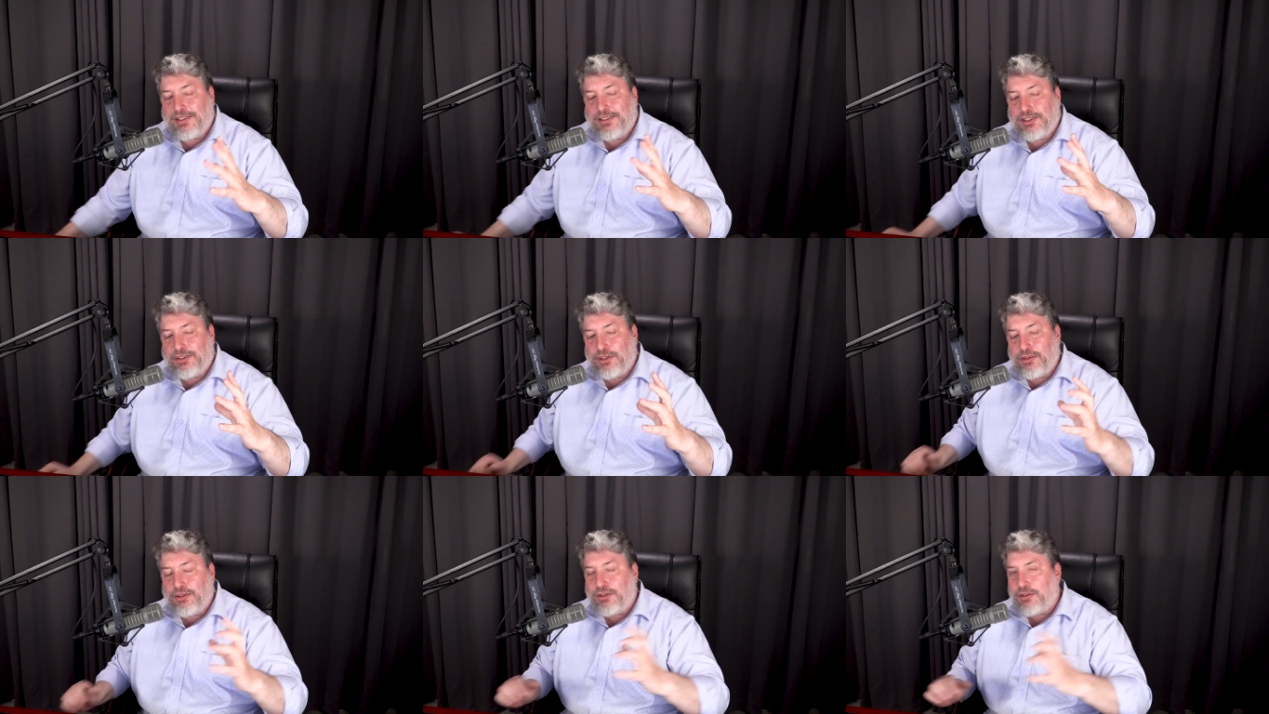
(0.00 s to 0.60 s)
the
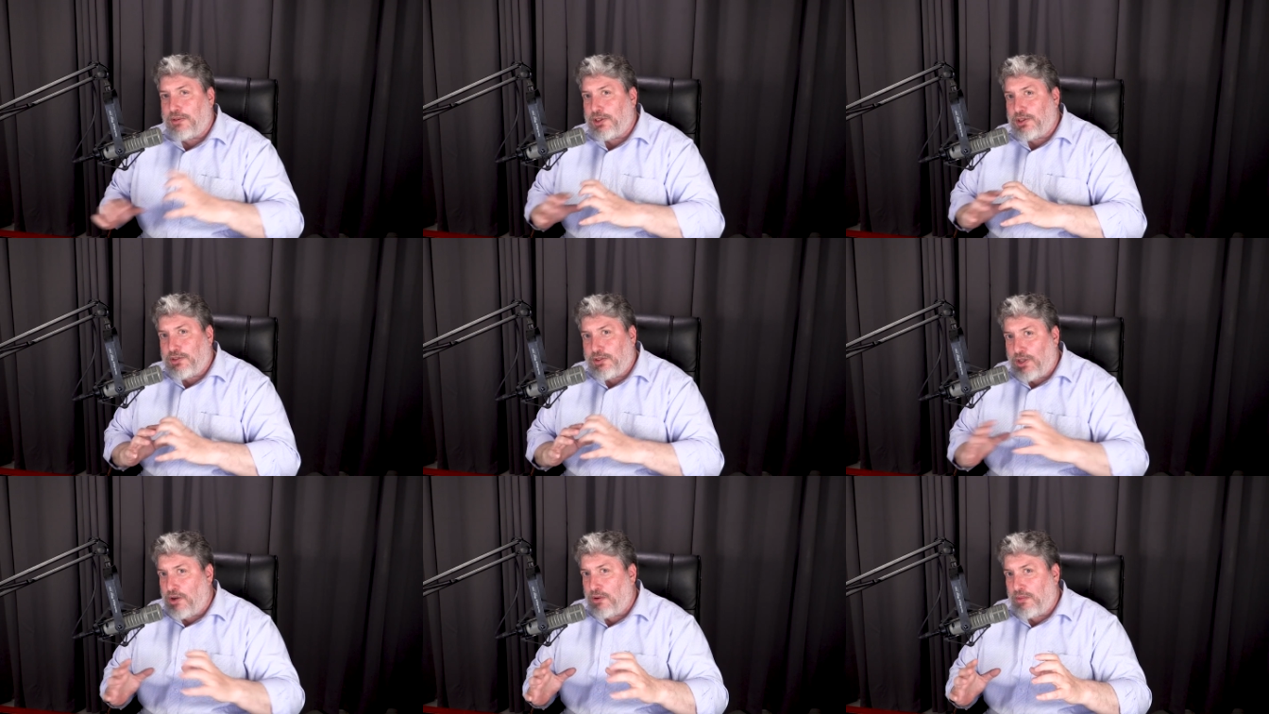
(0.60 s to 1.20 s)
two stories
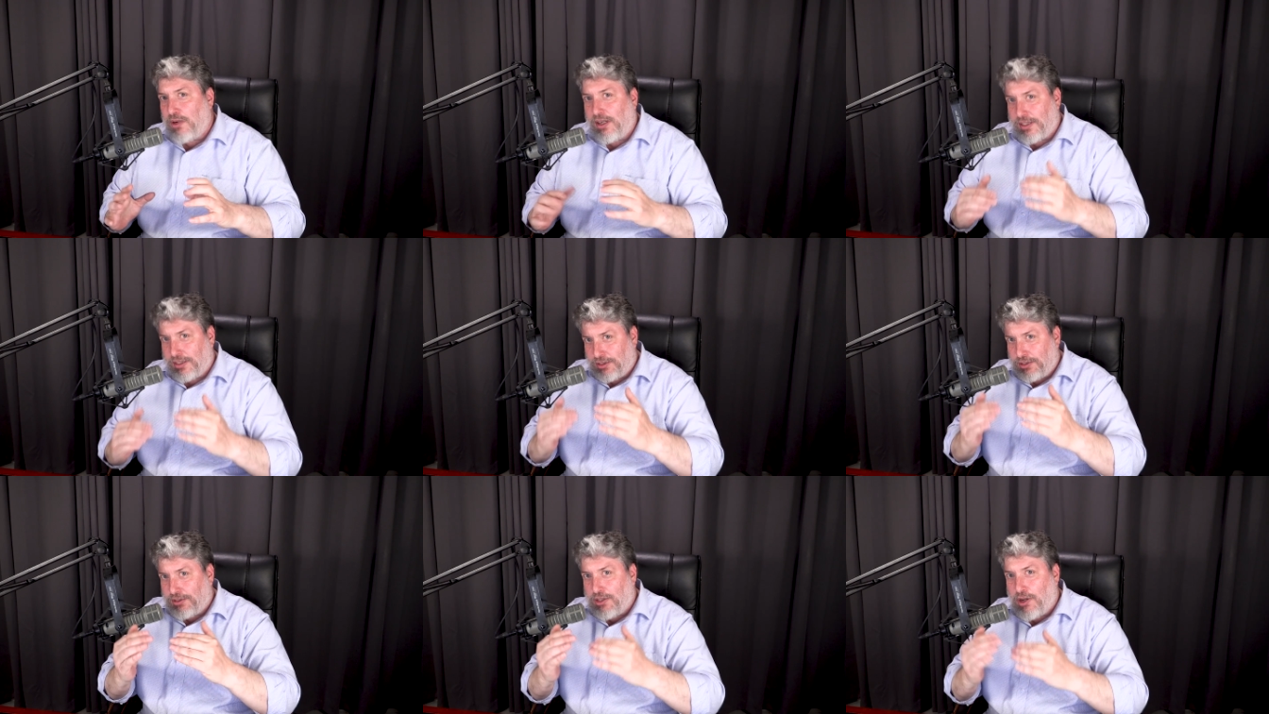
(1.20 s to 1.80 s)
don't
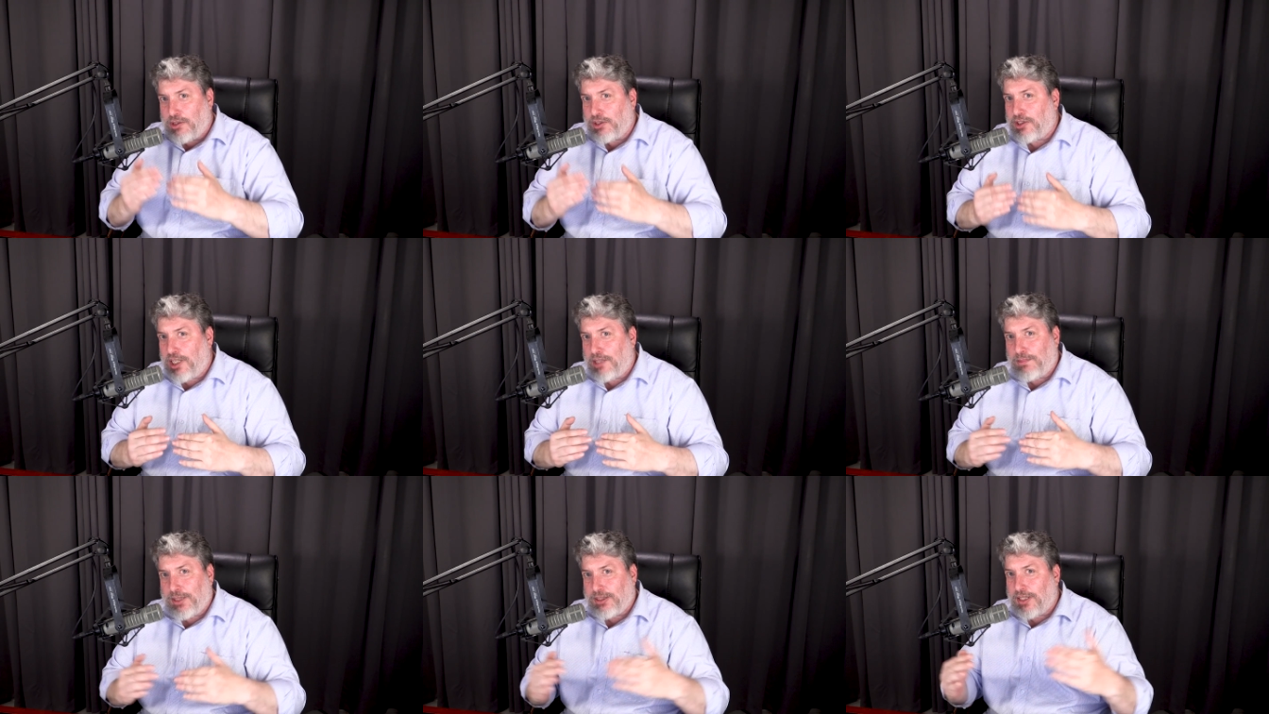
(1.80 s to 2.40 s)
work it just goes
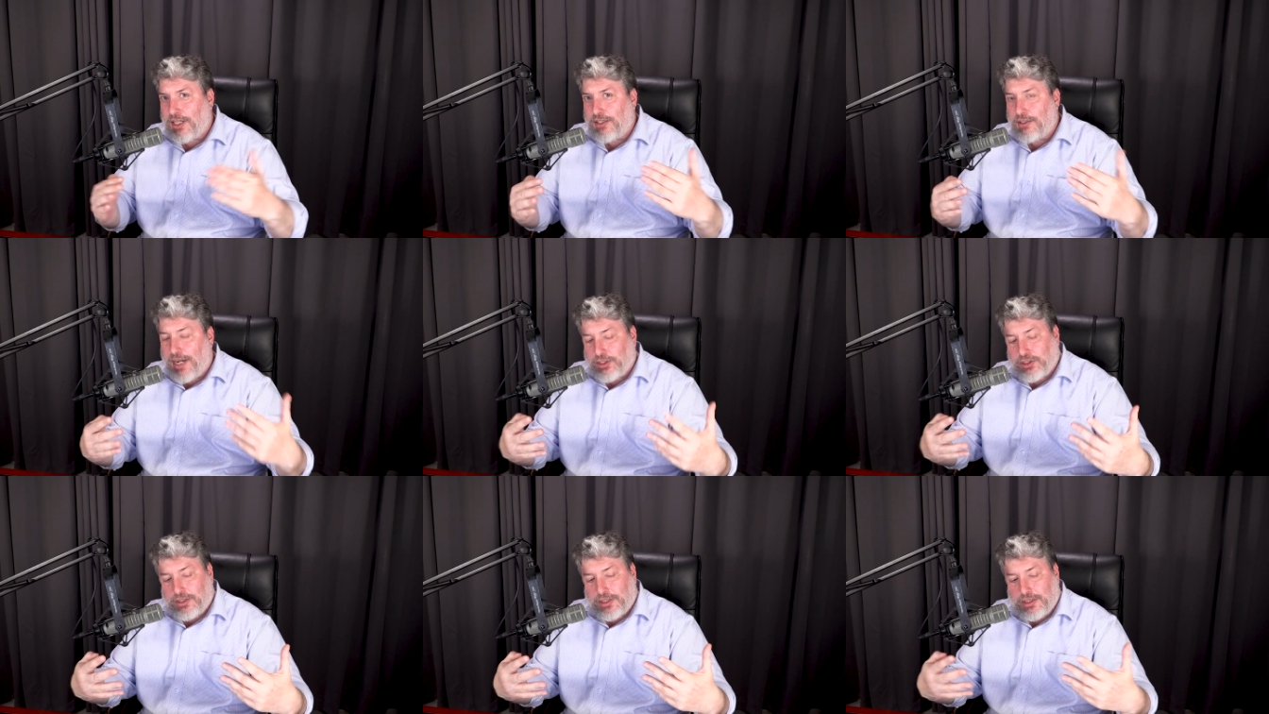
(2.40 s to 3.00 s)
side by side
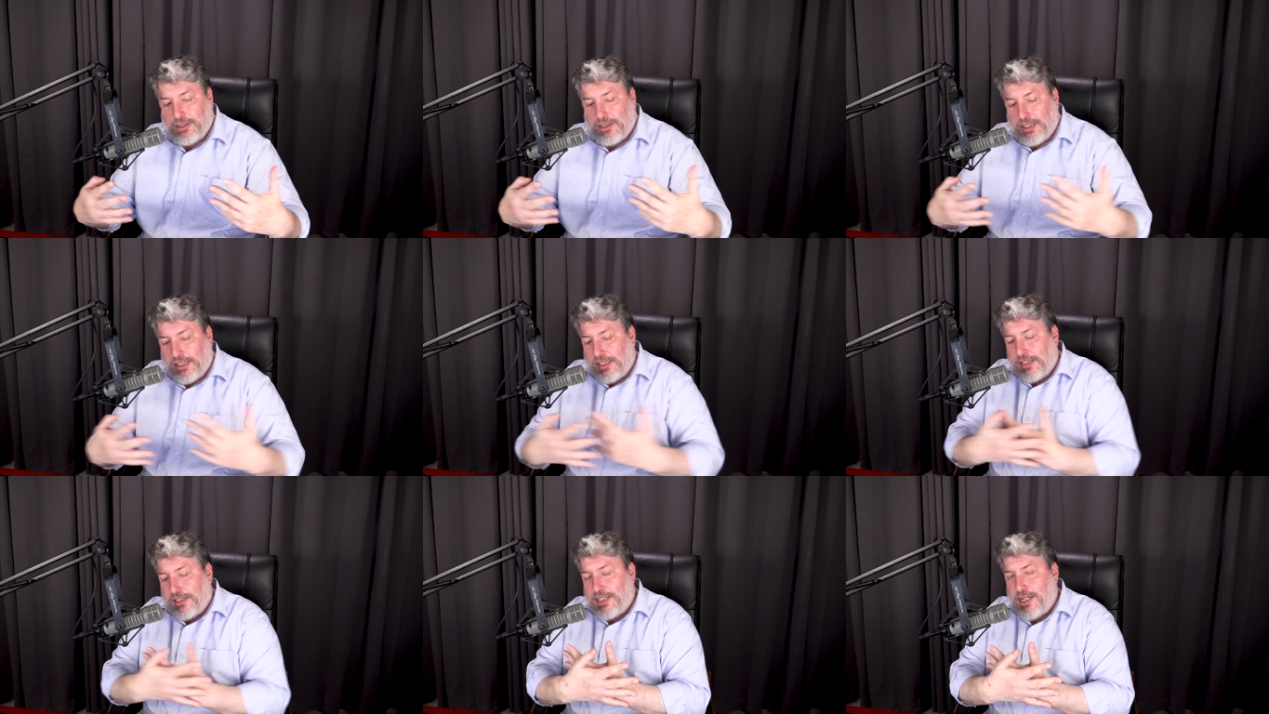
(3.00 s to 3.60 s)
they're actually
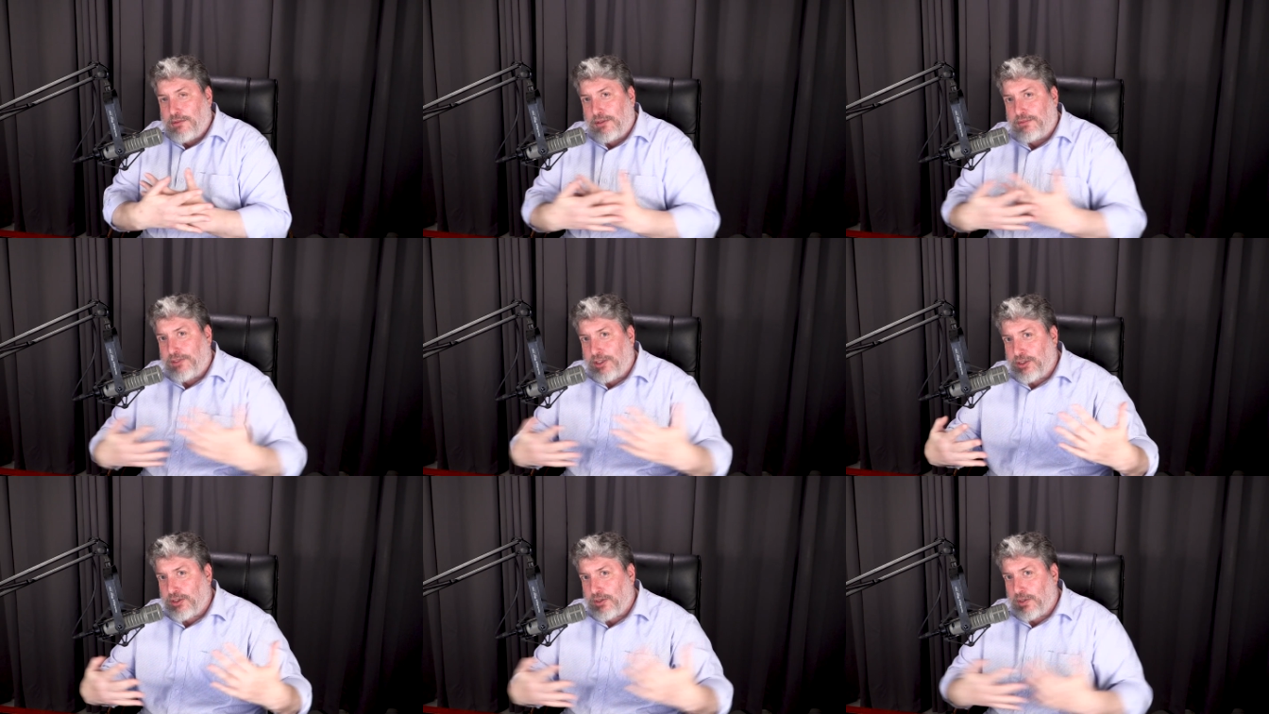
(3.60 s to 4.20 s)
they're
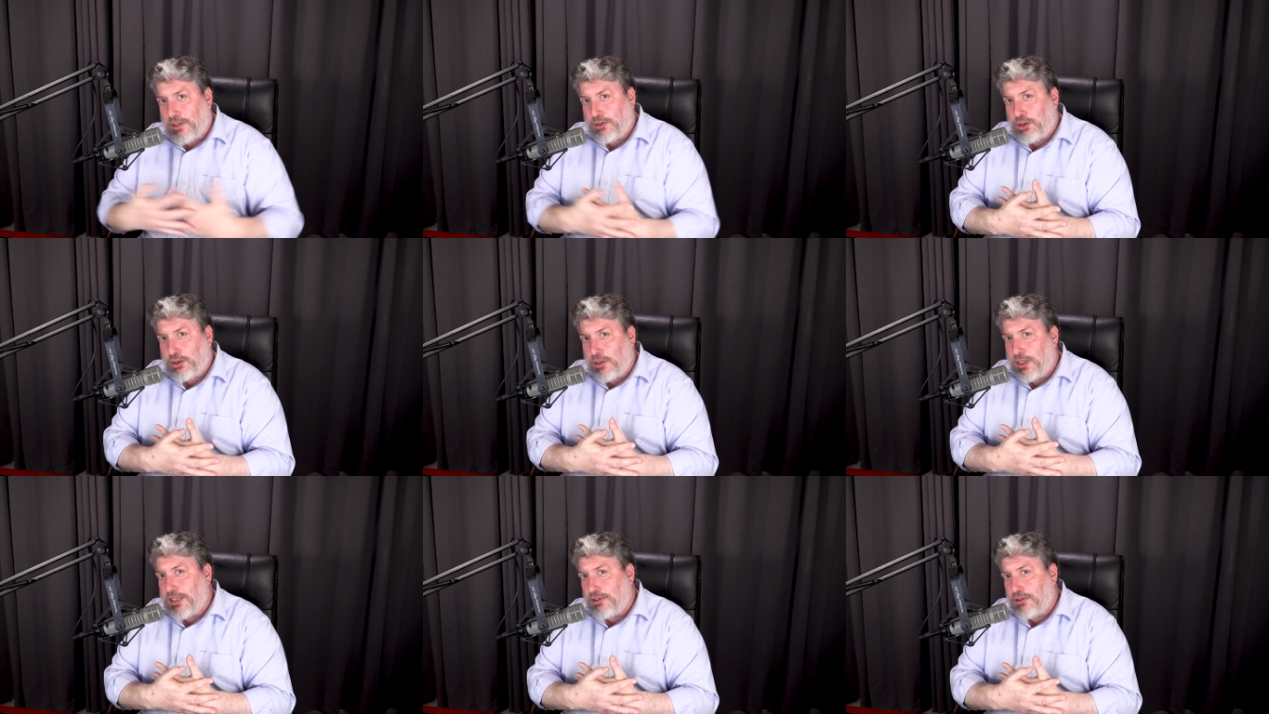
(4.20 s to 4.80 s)
reversed they're
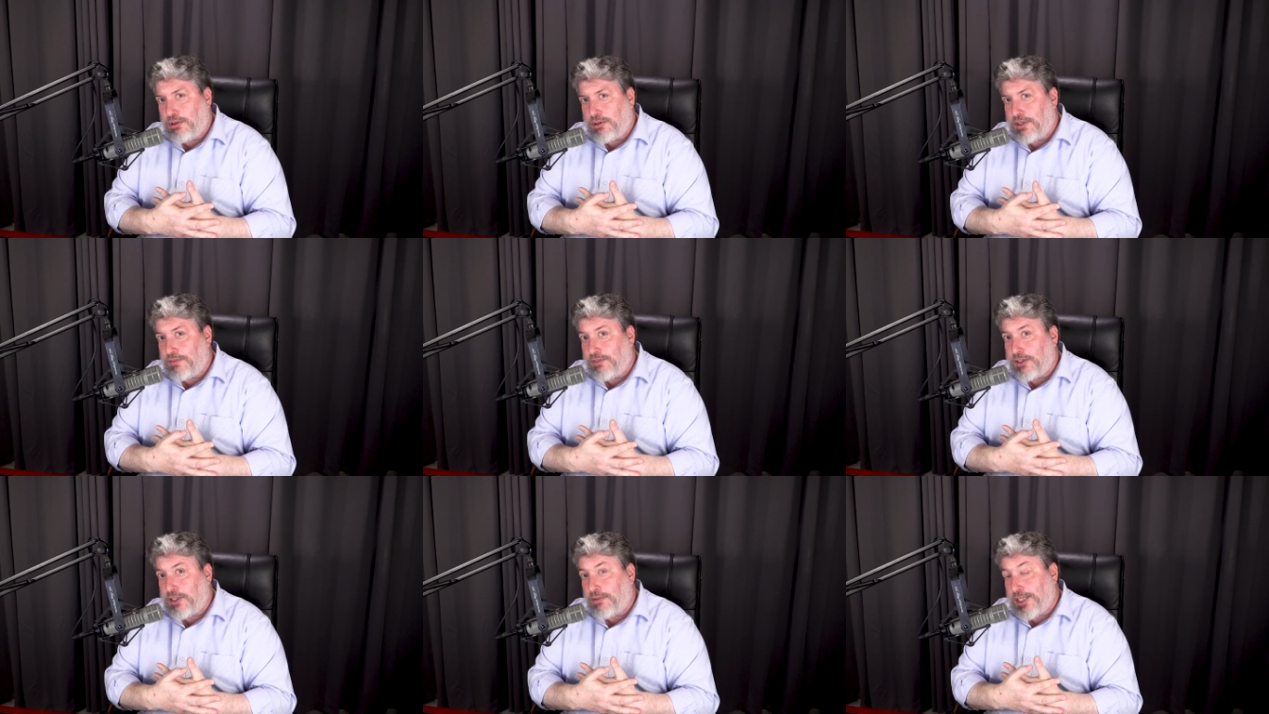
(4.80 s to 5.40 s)
shooting in two
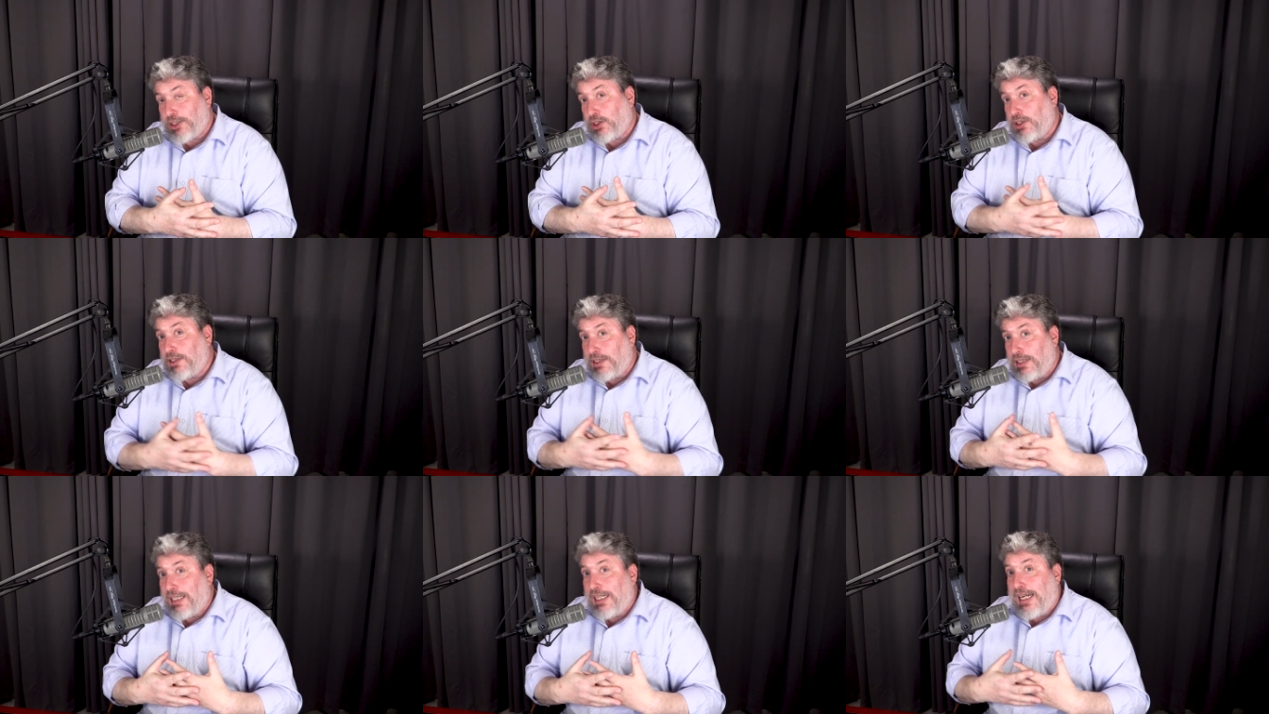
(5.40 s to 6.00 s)
different
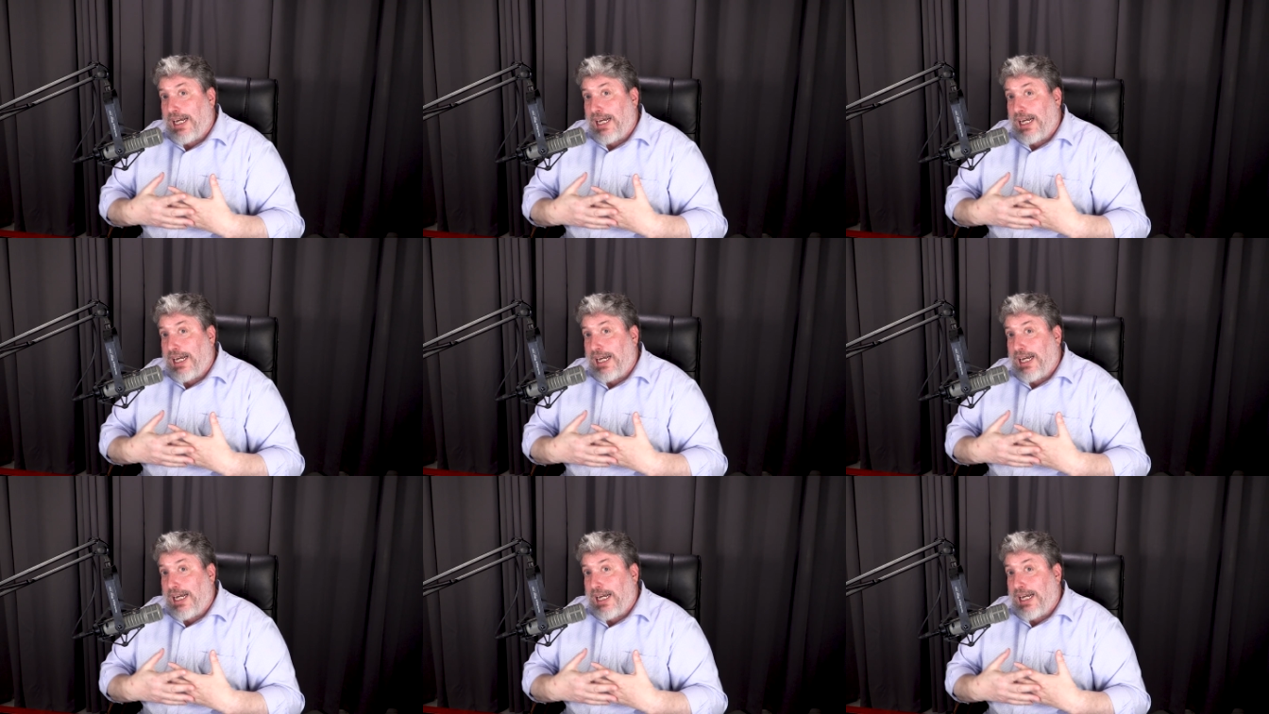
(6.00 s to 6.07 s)
directions